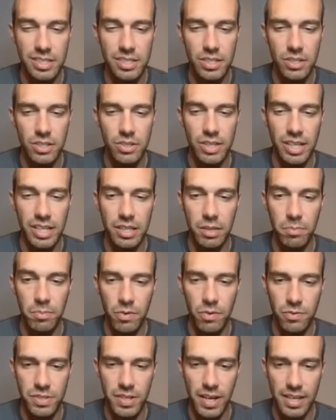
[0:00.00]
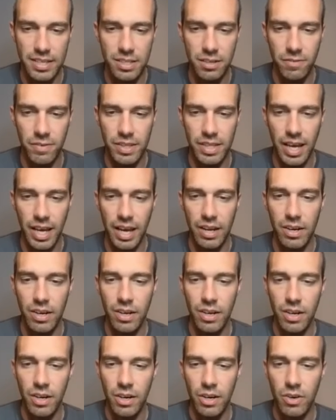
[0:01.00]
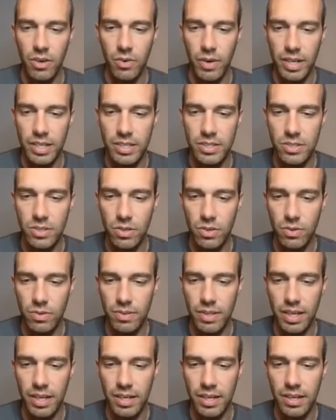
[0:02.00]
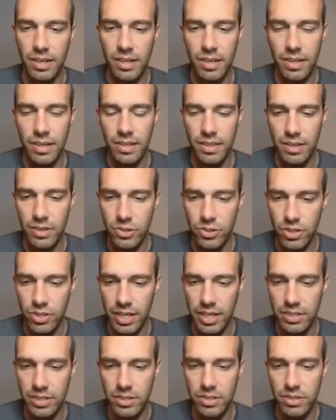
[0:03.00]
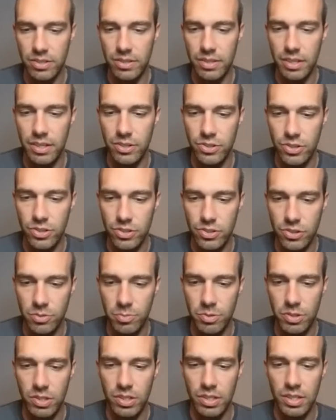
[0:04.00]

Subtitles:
like the moveset and stuff like that, right? So like there's your Lantern, there's your Azumarill.